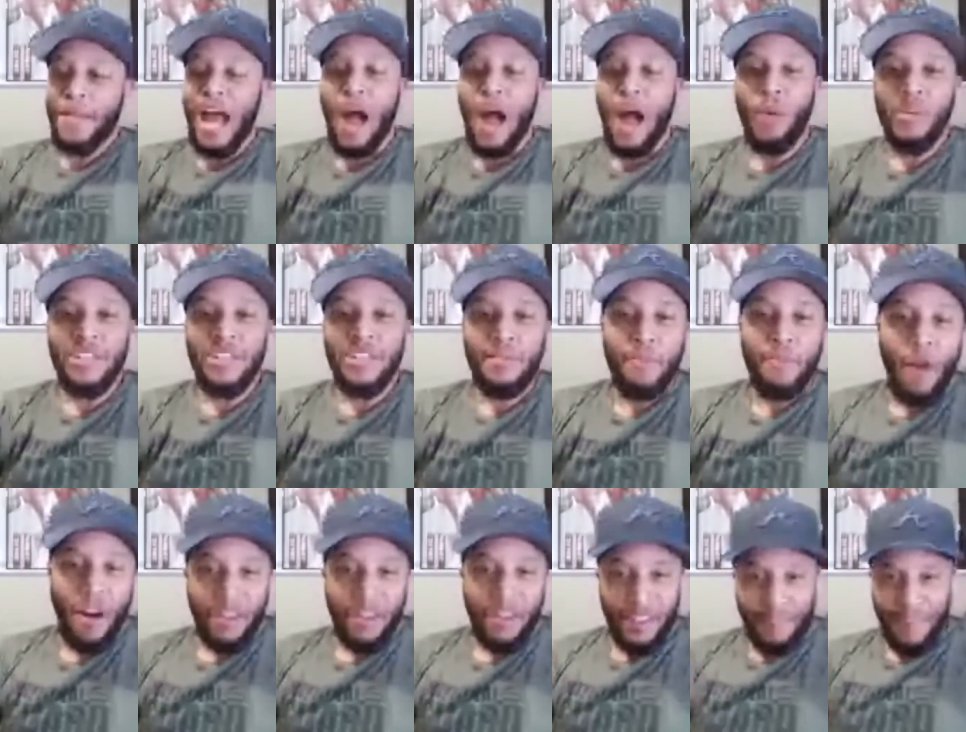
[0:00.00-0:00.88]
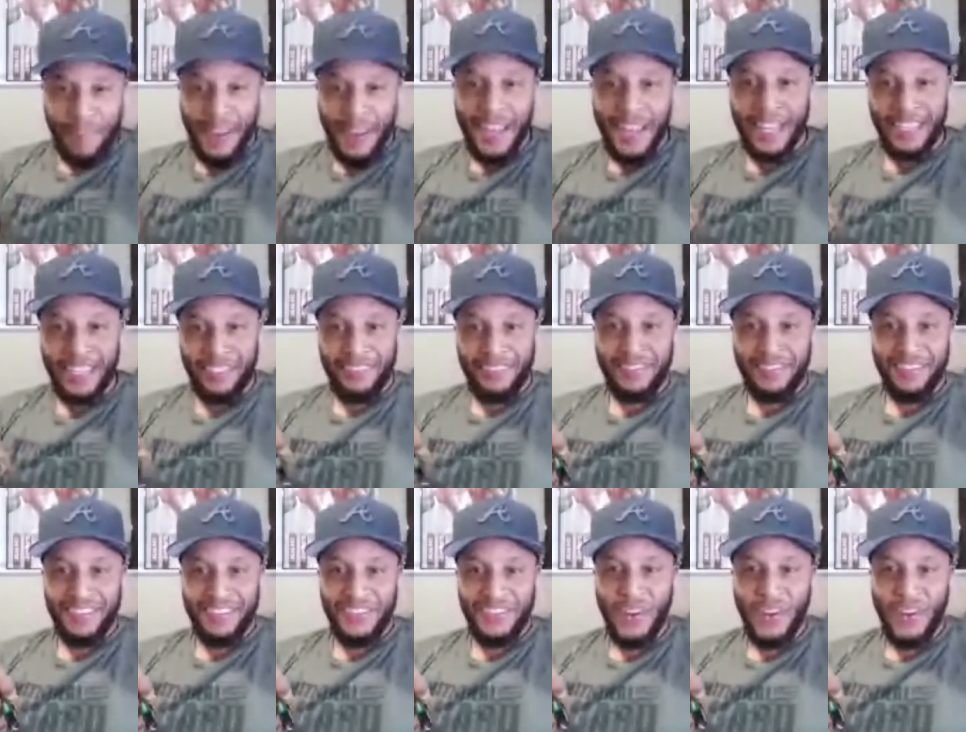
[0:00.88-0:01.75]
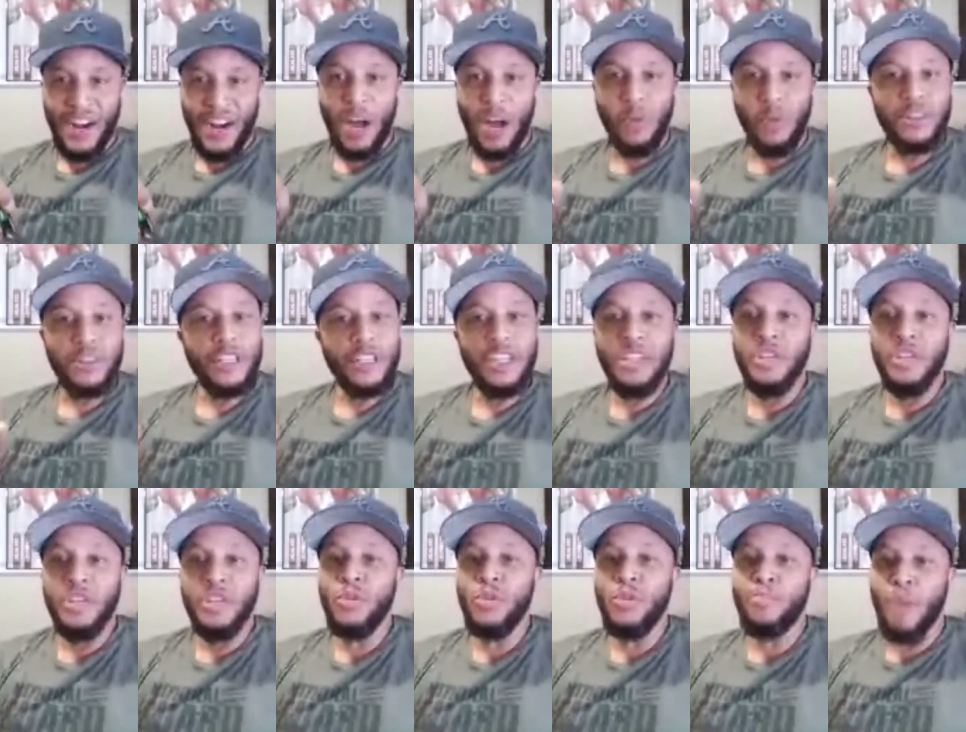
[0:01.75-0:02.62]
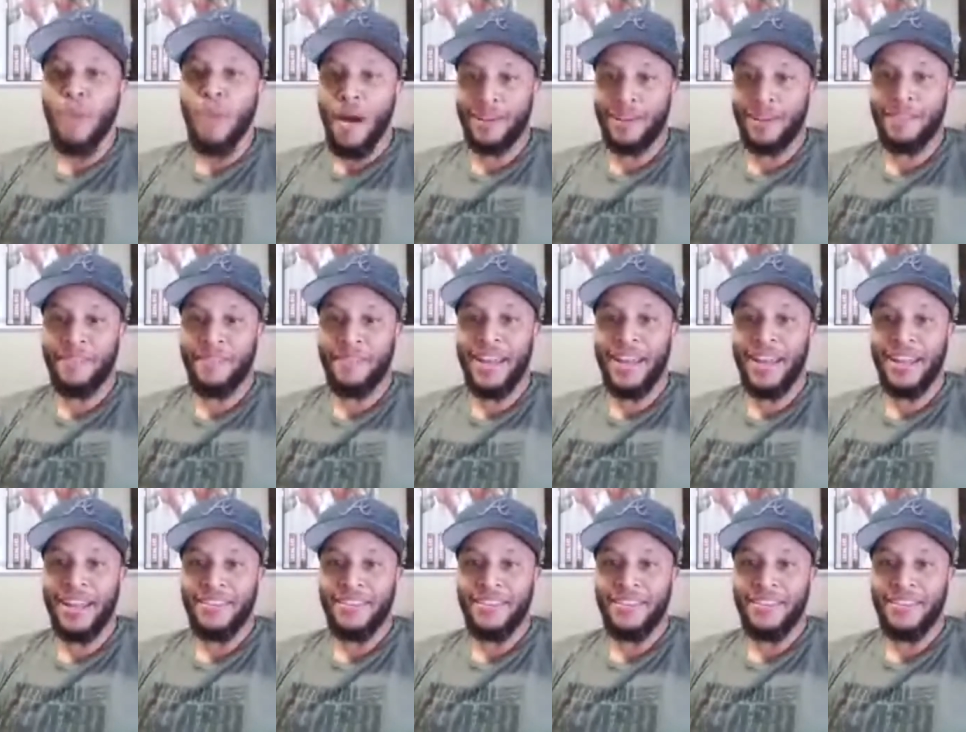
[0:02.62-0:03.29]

I was a Barkley fan, right? I was a huge Barkley fan.